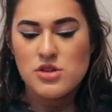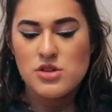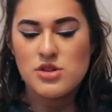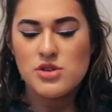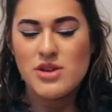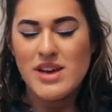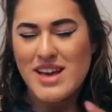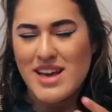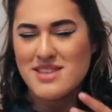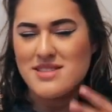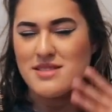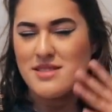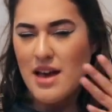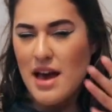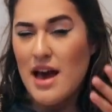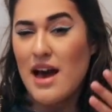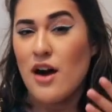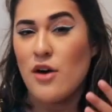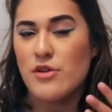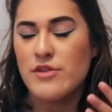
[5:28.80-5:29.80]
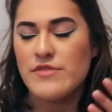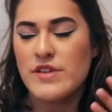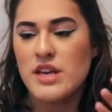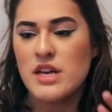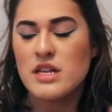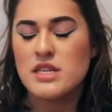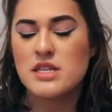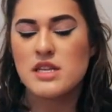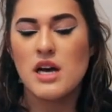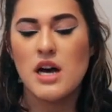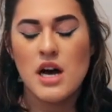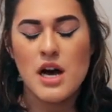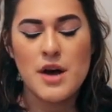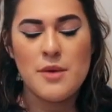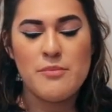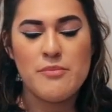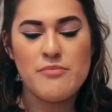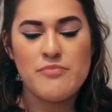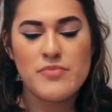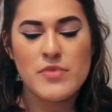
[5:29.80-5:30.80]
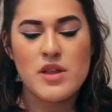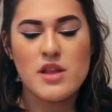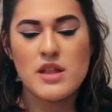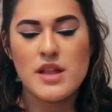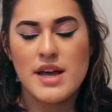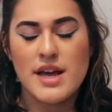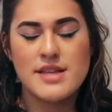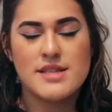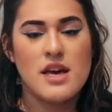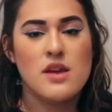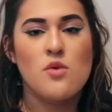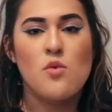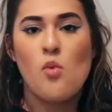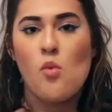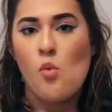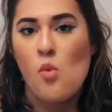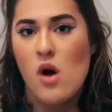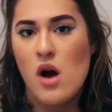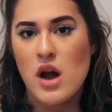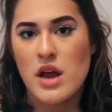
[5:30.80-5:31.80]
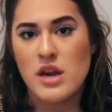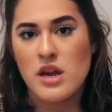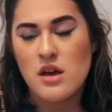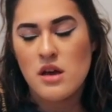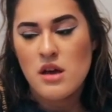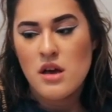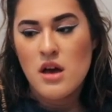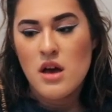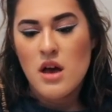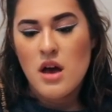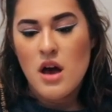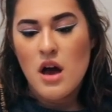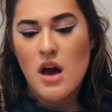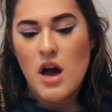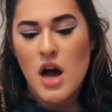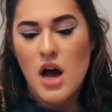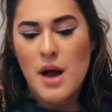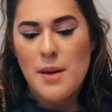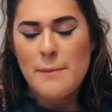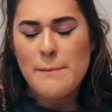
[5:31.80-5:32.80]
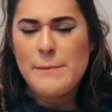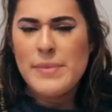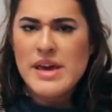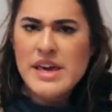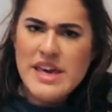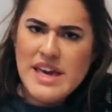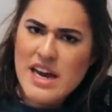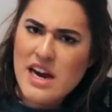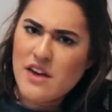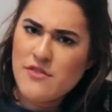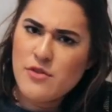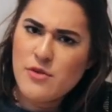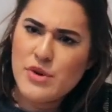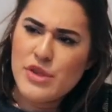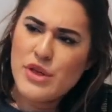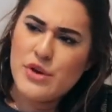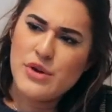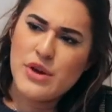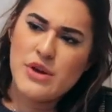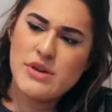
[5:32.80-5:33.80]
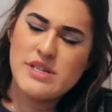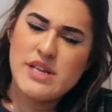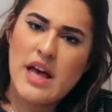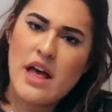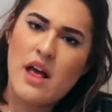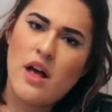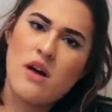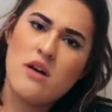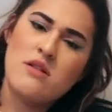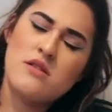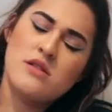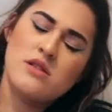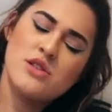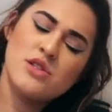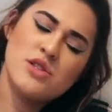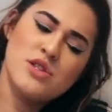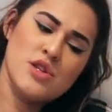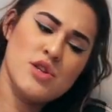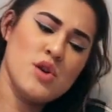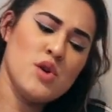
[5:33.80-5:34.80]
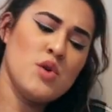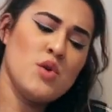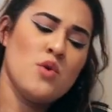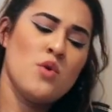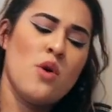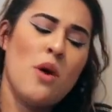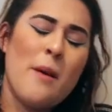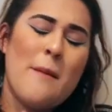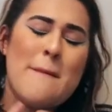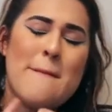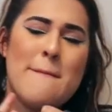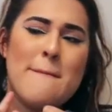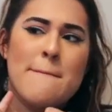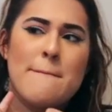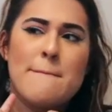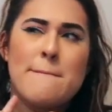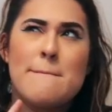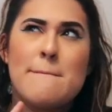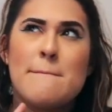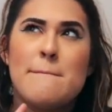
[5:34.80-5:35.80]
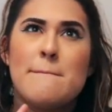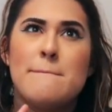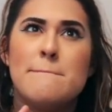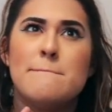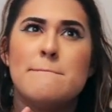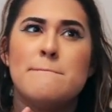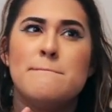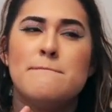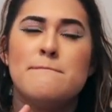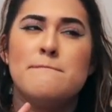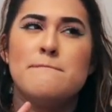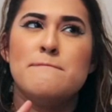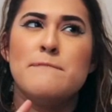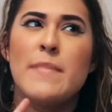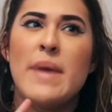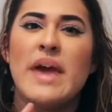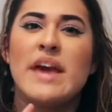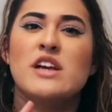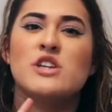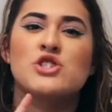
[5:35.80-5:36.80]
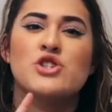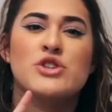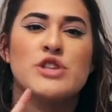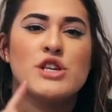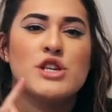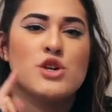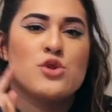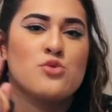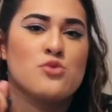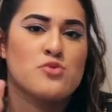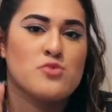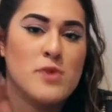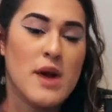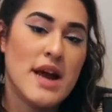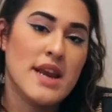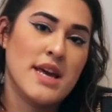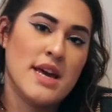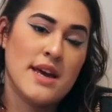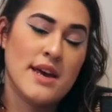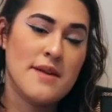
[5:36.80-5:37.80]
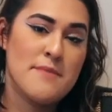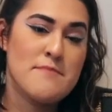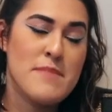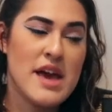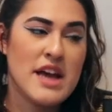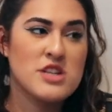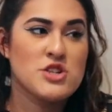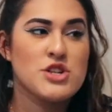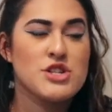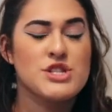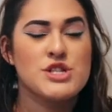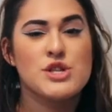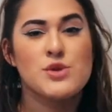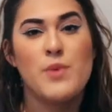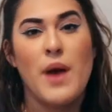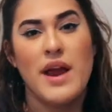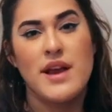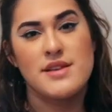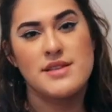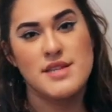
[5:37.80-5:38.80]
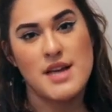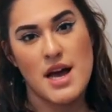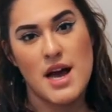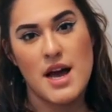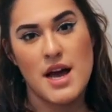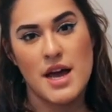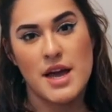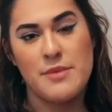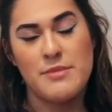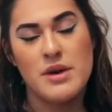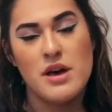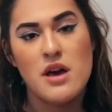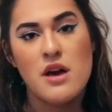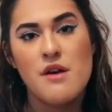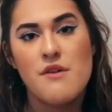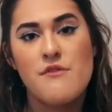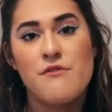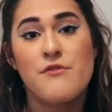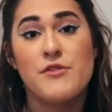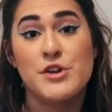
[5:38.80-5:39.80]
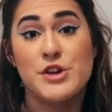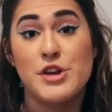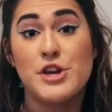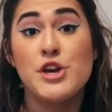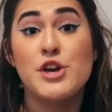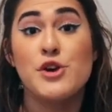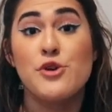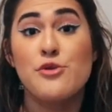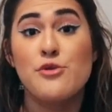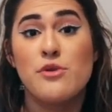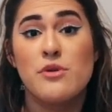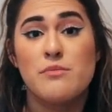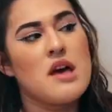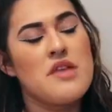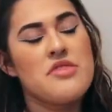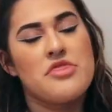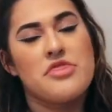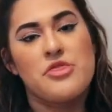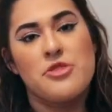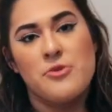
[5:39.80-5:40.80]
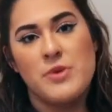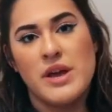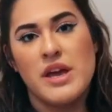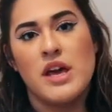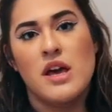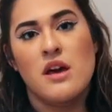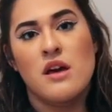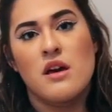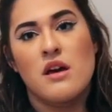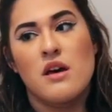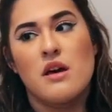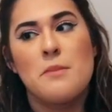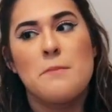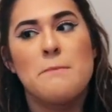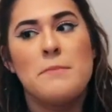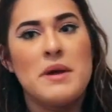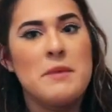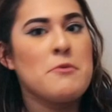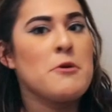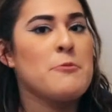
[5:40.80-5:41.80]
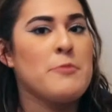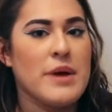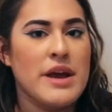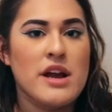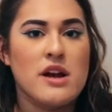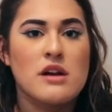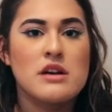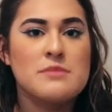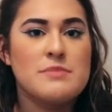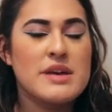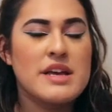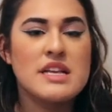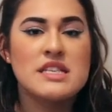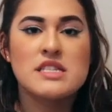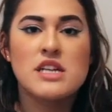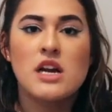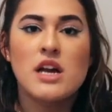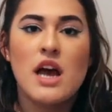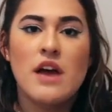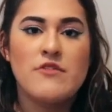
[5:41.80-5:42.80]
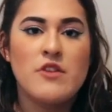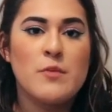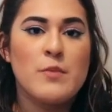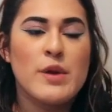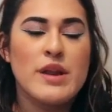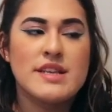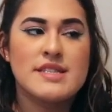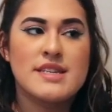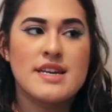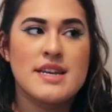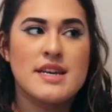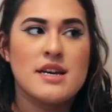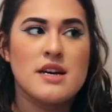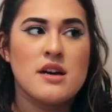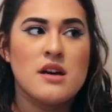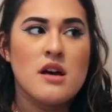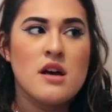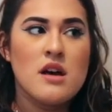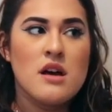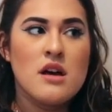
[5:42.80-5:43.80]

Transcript: to, I guess, the how of it. Like I said, 1, be careful with who you tell, to make sure that you're ready. Make sure it's the right time for you. And 3, be prepared, because not everybody's gonna